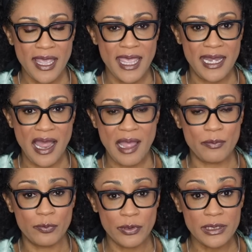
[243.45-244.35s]
And
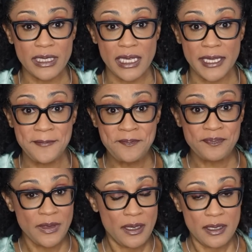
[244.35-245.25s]
I'm really
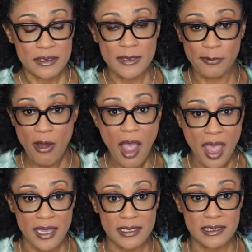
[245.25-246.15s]

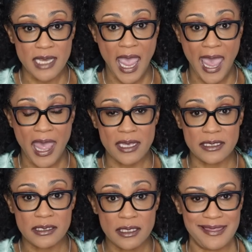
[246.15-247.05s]
surprised
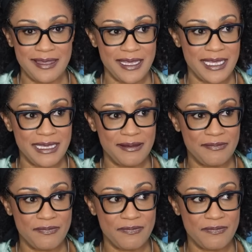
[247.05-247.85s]
at the